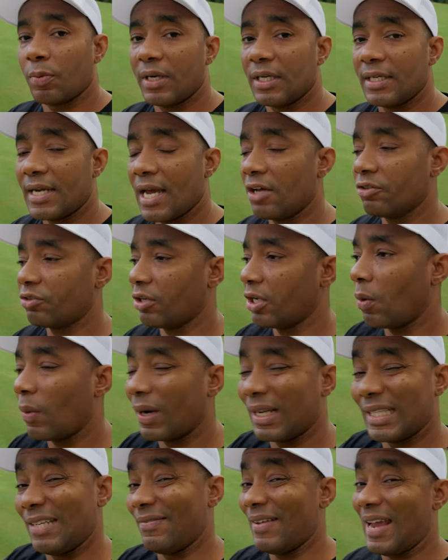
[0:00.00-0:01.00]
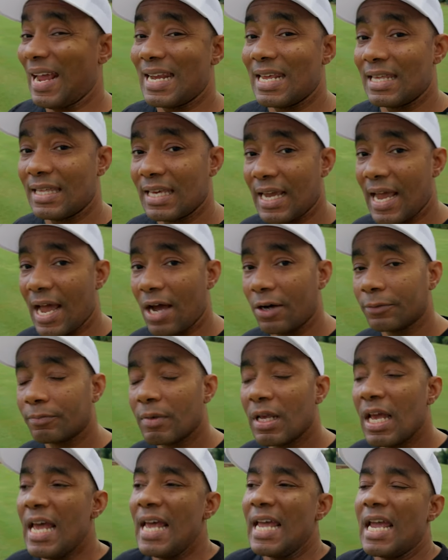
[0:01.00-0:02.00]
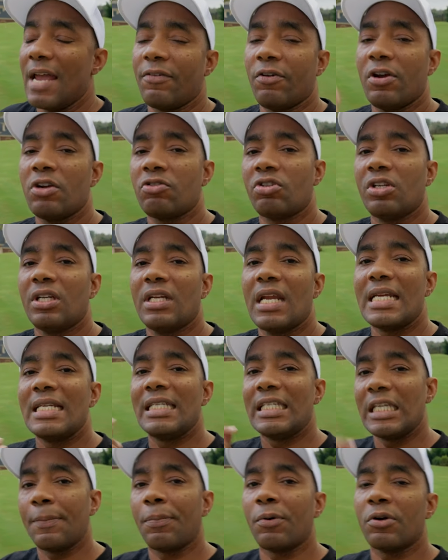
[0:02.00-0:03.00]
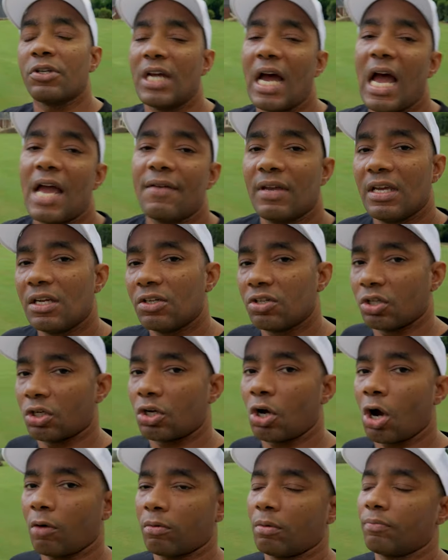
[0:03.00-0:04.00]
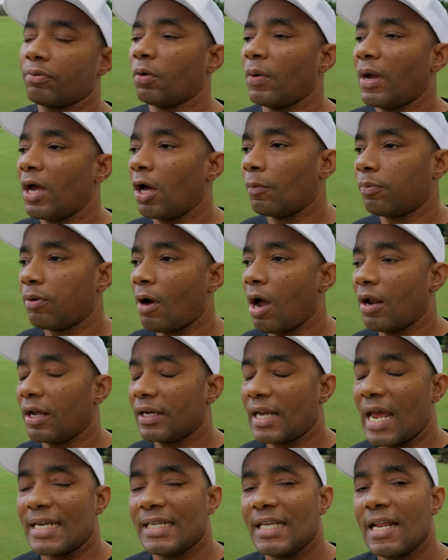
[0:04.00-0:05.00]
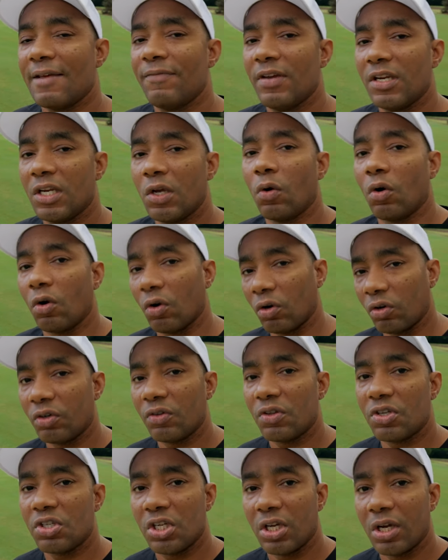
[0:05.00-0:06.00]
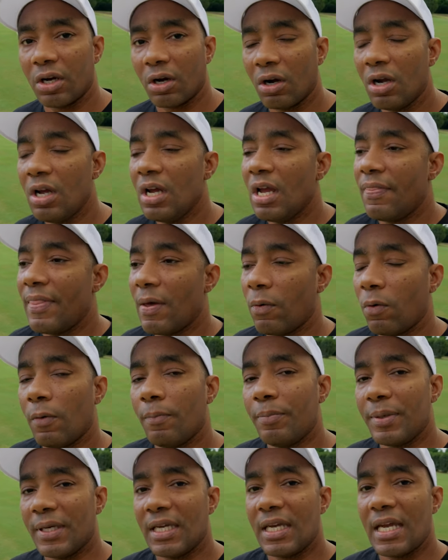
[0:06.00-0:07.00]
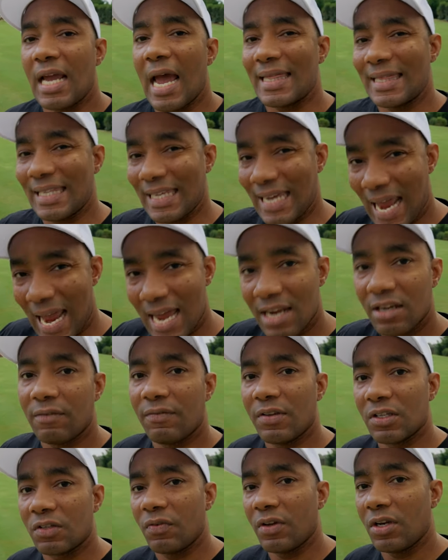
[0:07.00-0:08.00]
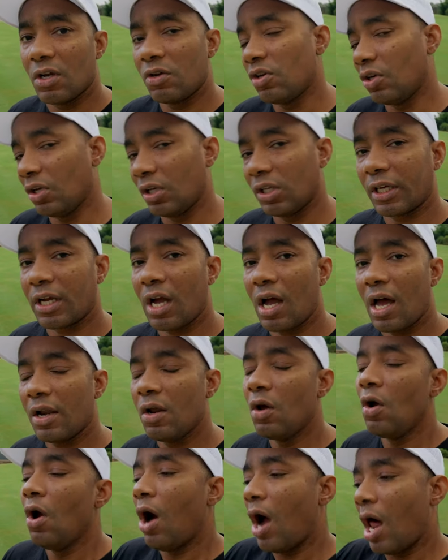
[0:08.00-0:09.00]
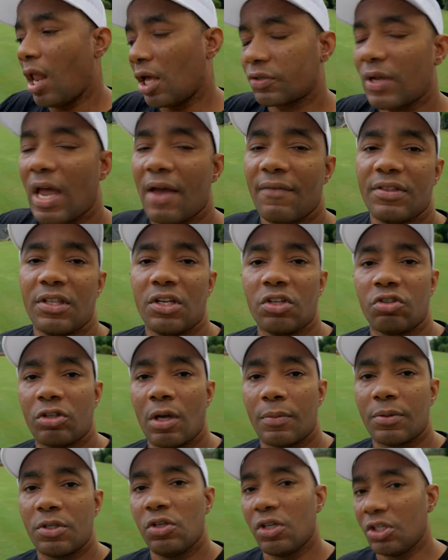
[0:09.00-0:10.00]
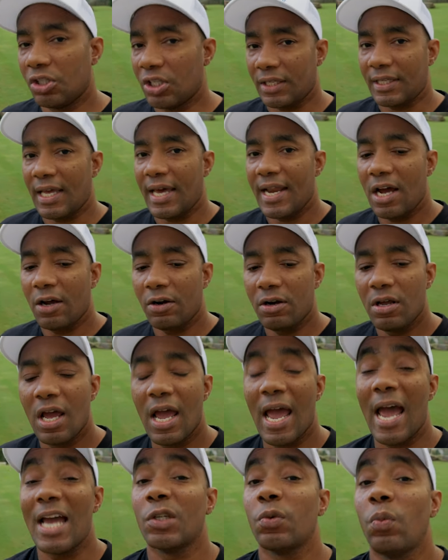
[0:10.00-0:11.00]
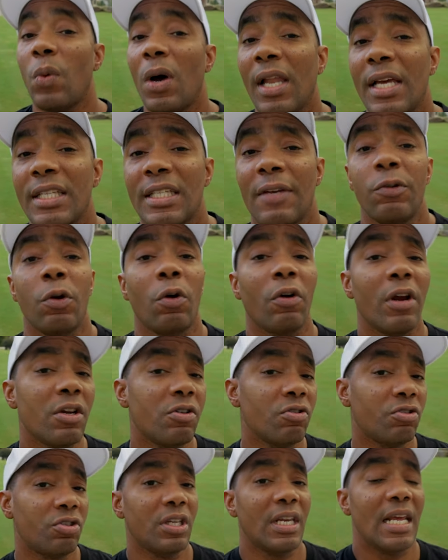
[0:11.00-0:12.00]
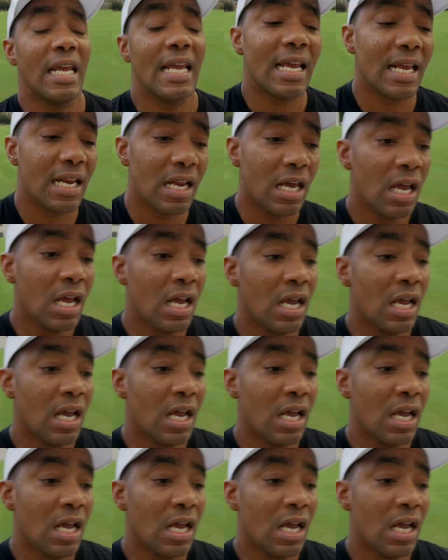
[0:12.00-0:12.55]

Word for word: putting down, so I don't want to leave anything out. If you're interested in a deeper dive into the Carbon Pro L product, I did a video earlier this year that will be at the end of this video you can click on. I also have in the description, you can check that out. As well as if you're interested in